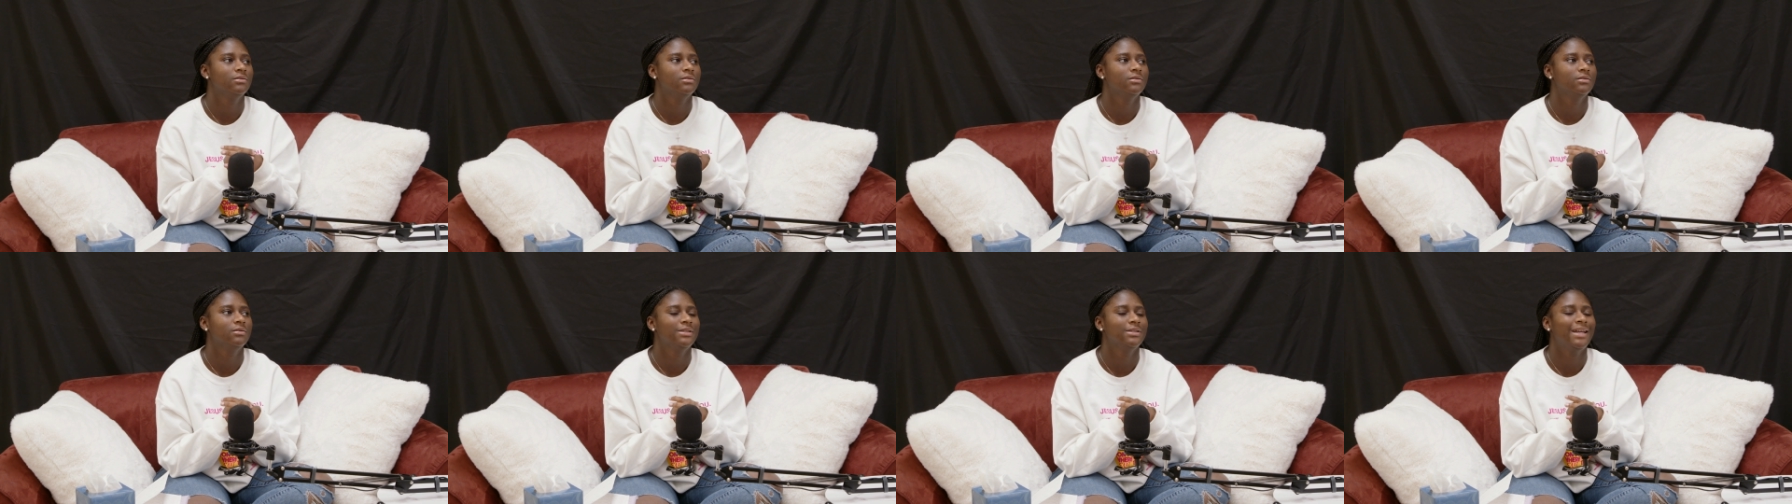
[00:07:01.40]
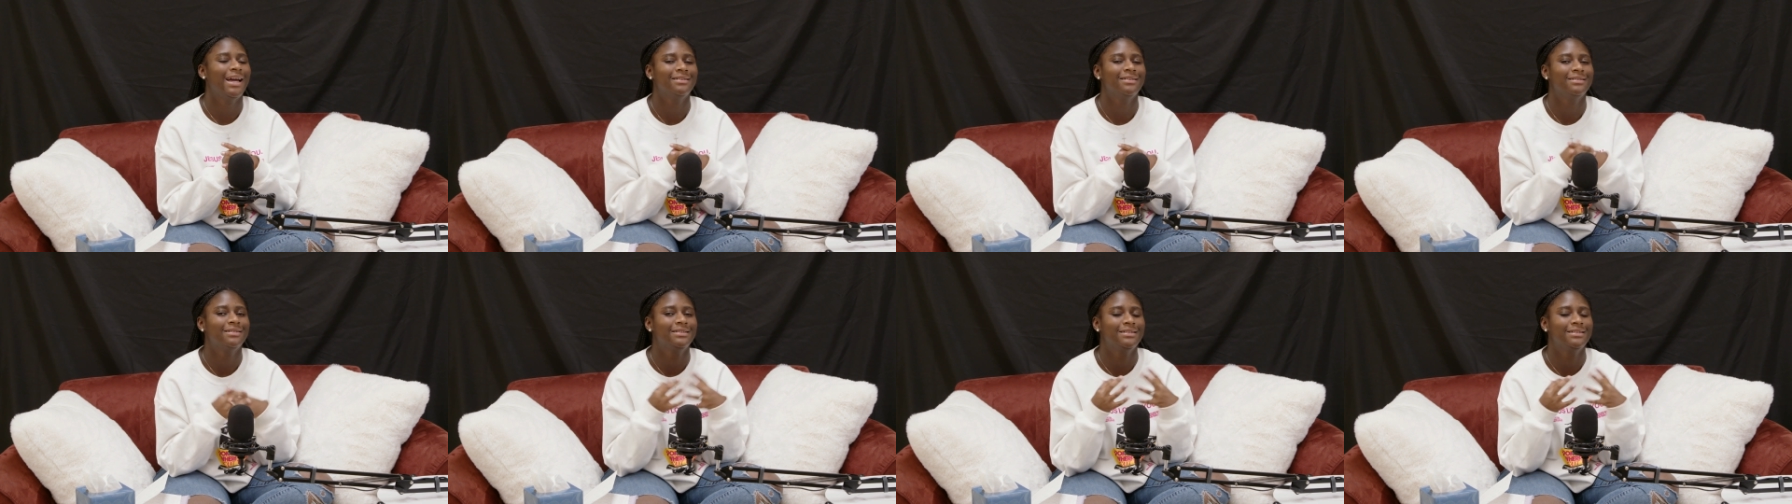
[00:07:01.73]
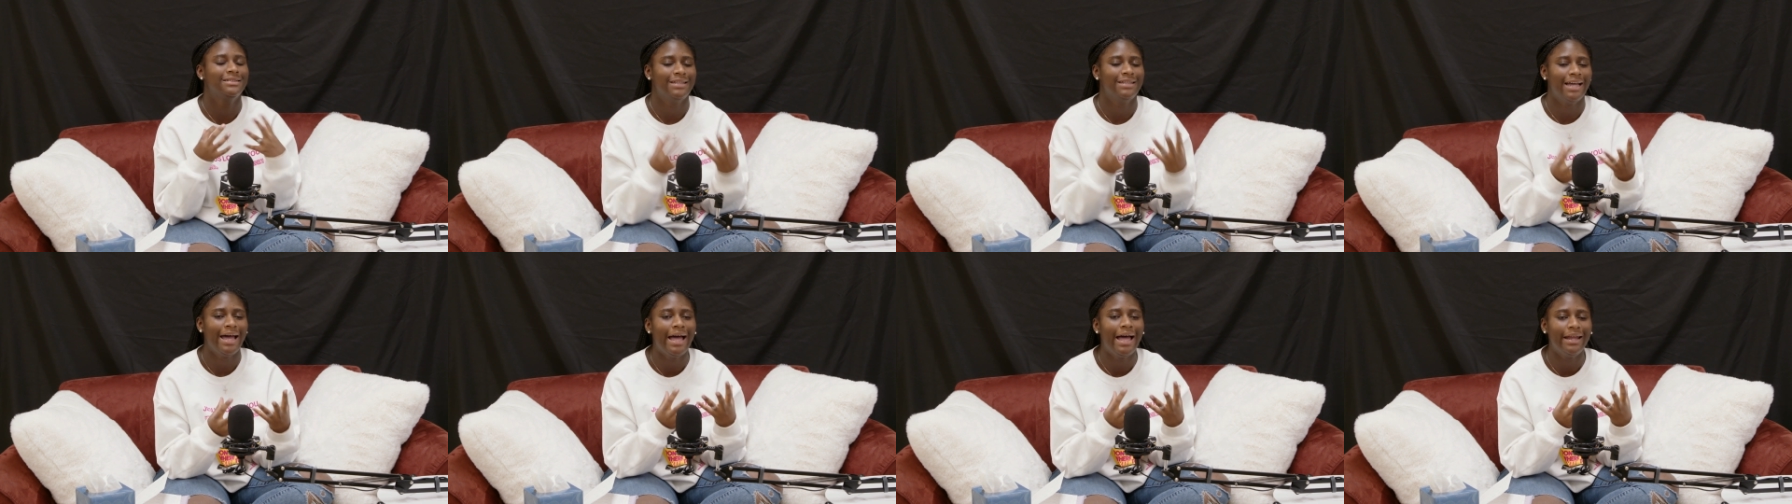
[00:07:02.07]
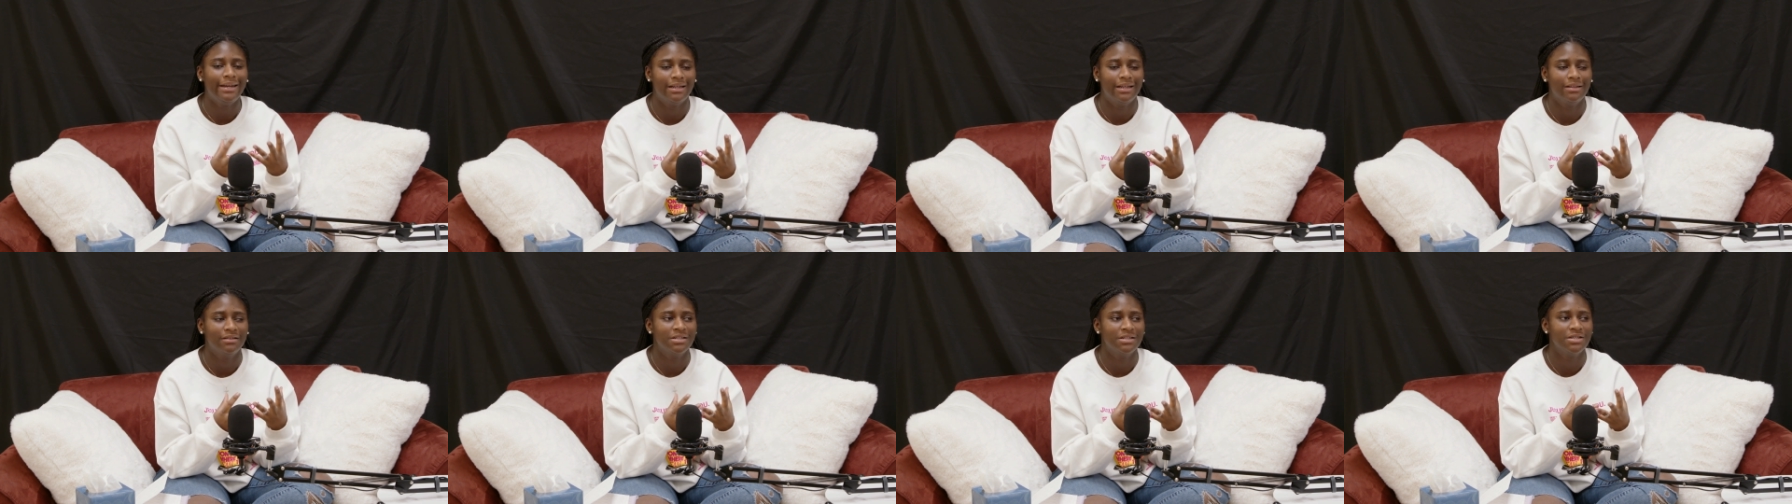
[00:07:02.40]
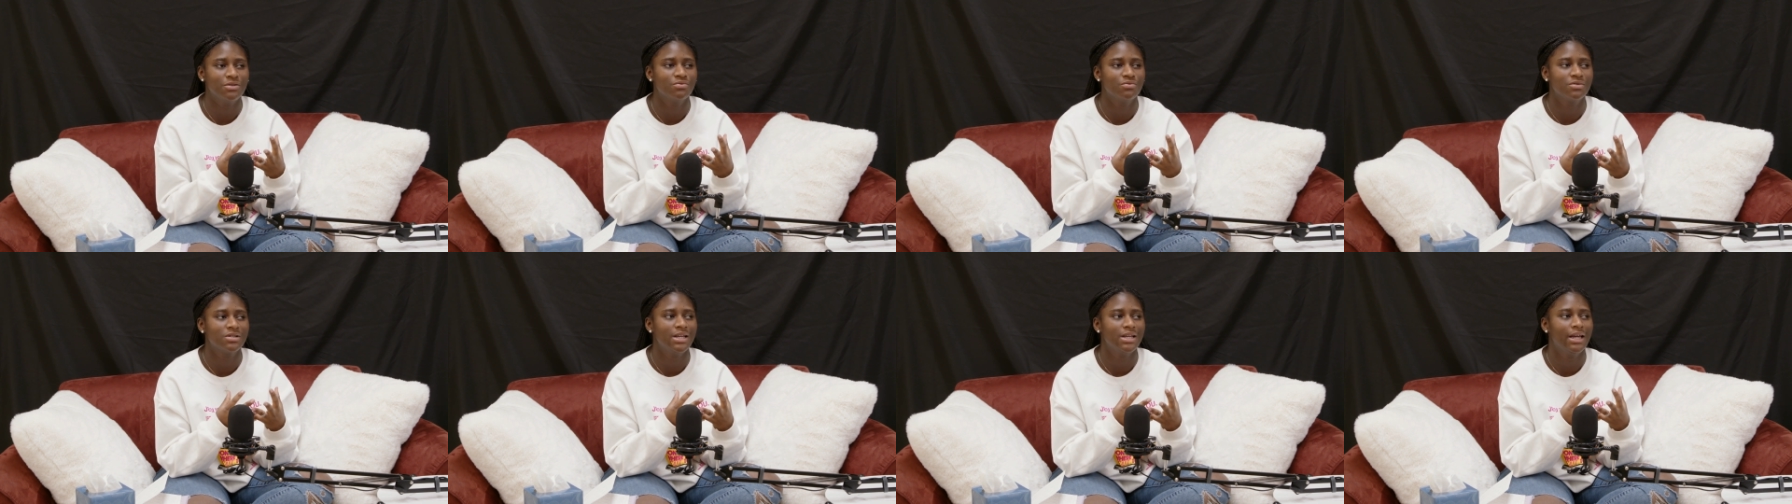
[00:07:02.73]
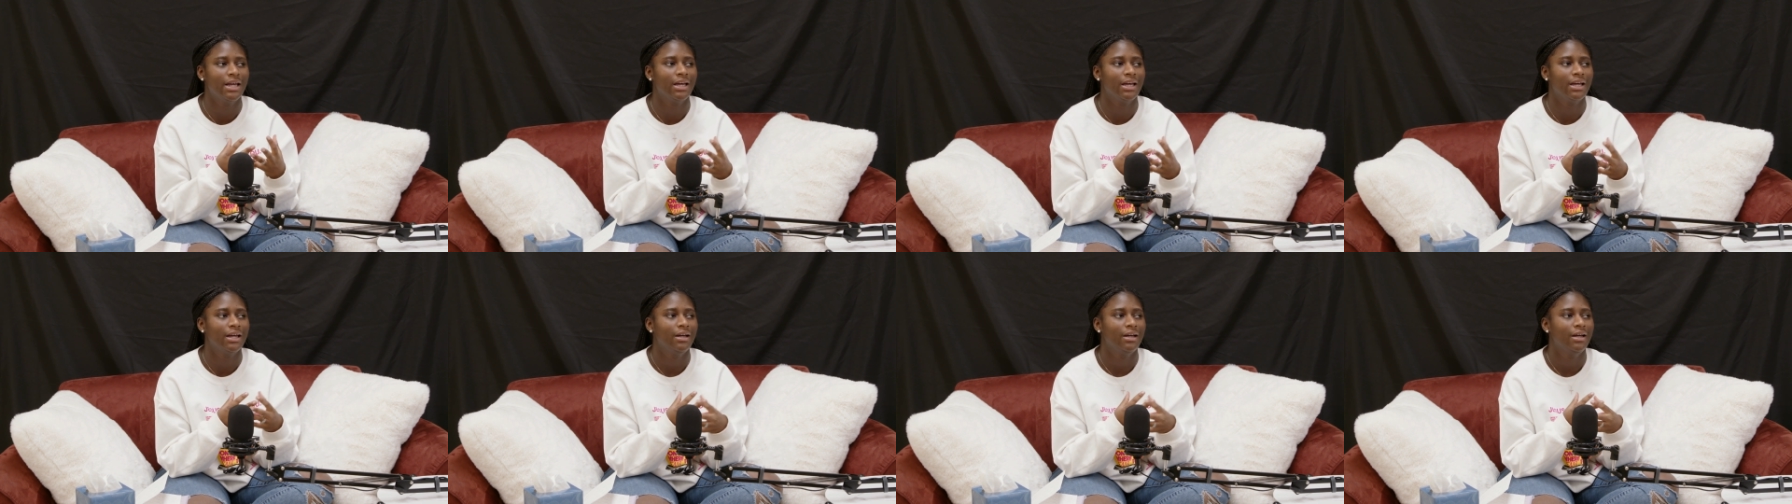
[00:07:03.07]
sadness, it was
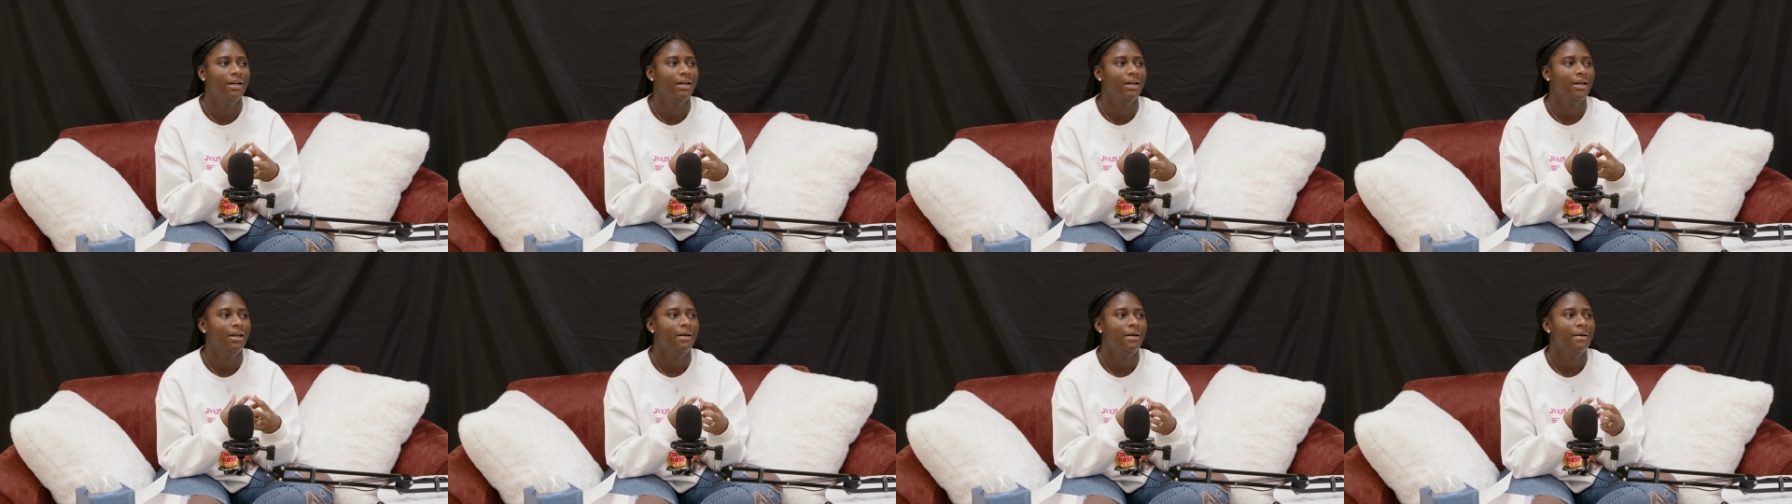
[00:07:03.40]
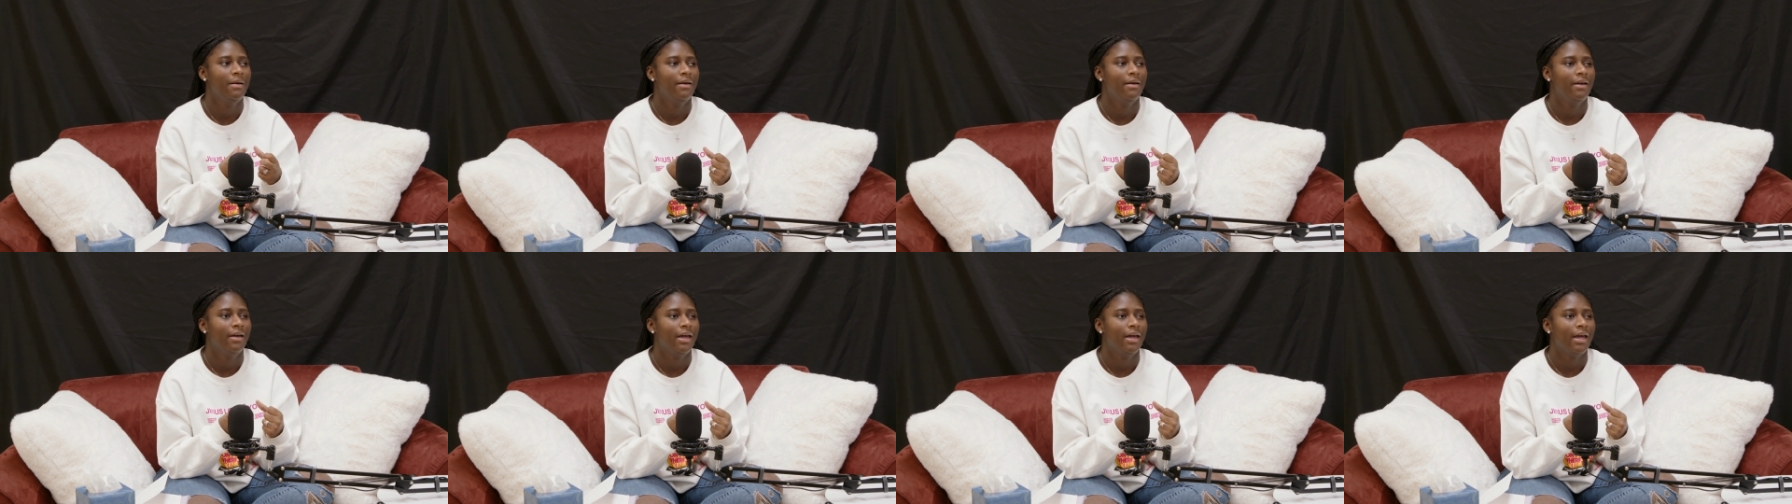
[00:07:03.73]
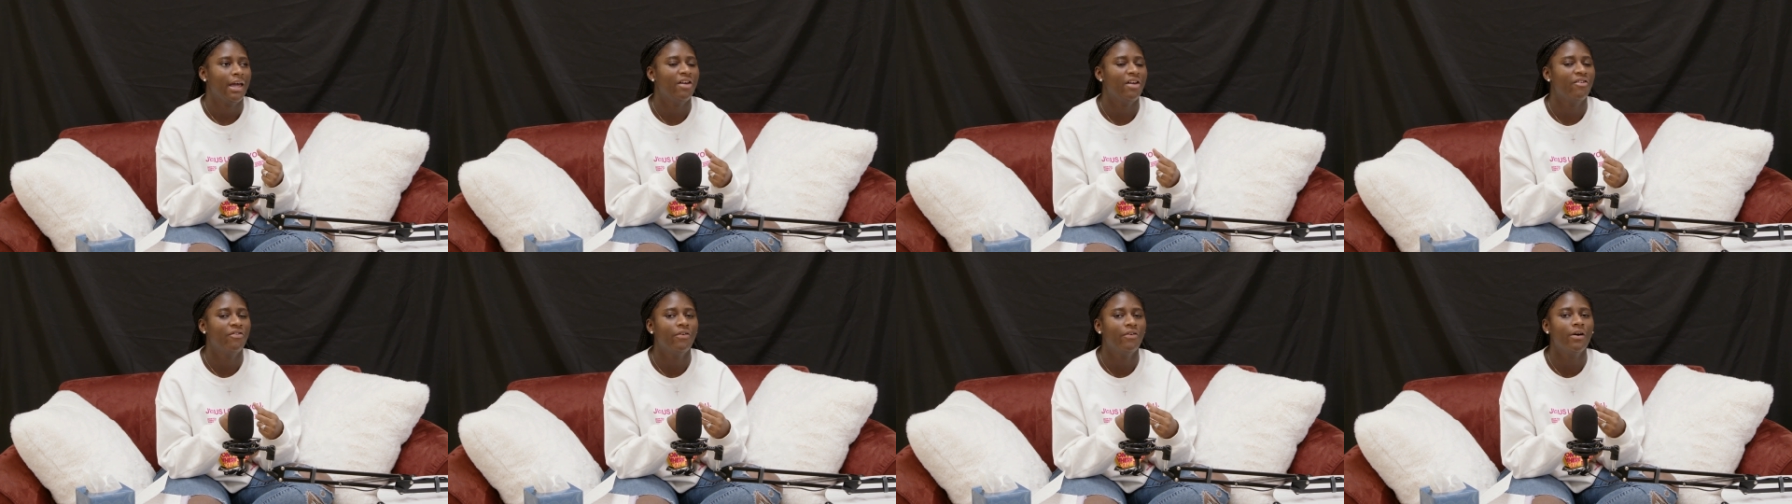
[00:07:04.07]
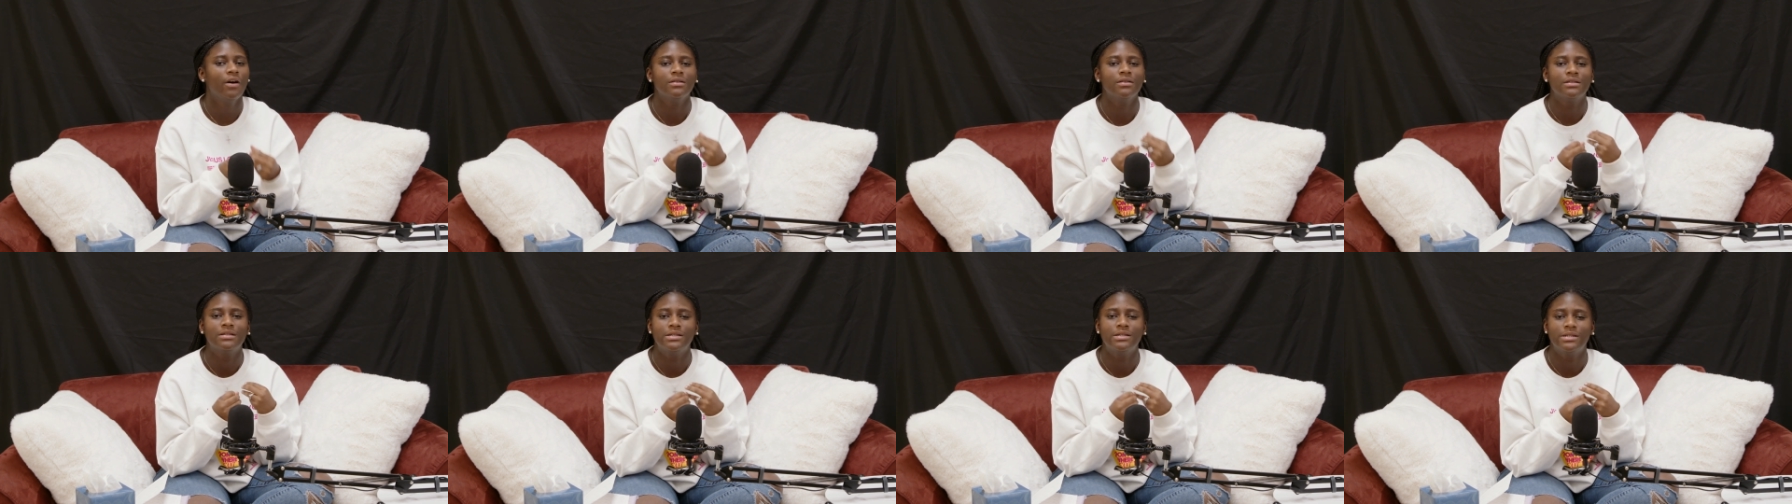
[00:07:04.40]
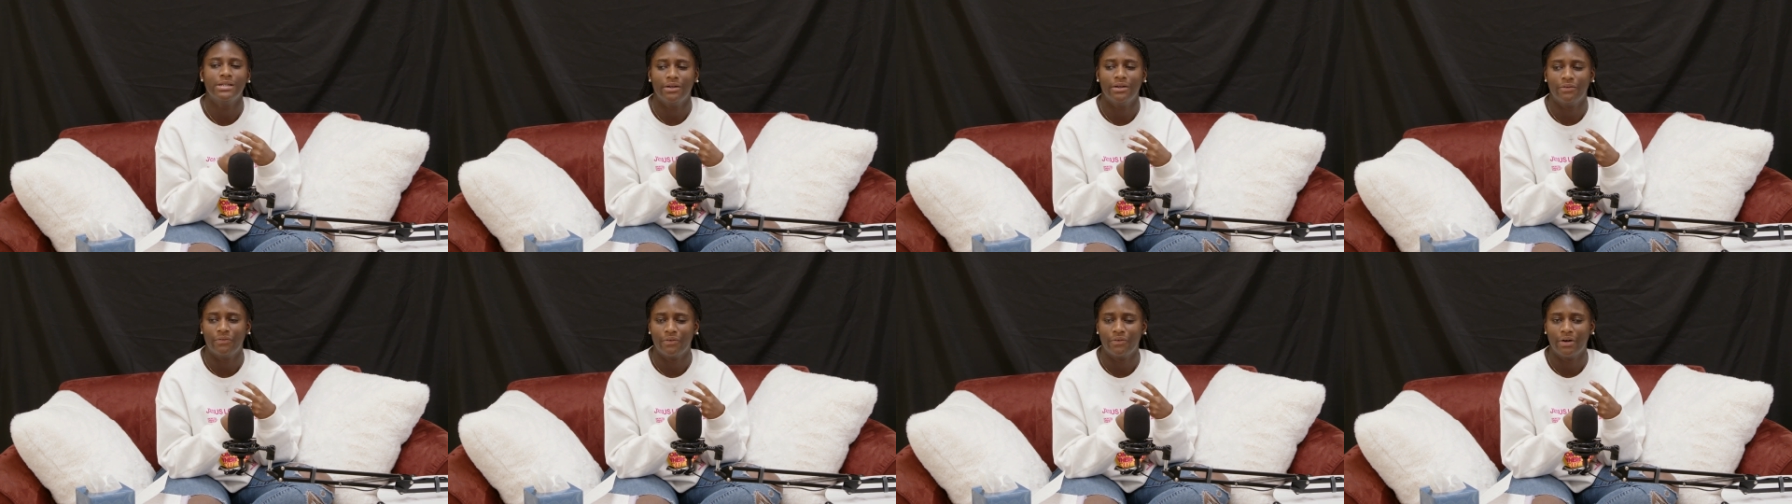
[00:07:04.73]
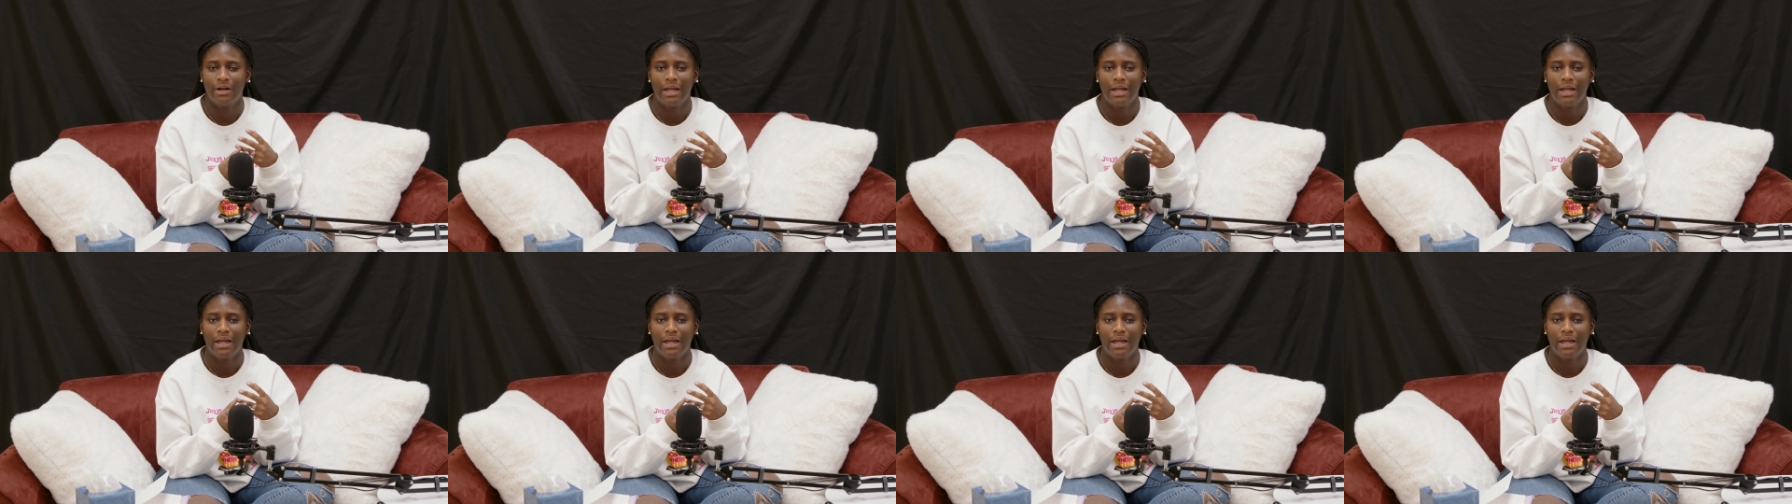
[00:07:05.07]
like, it felt different.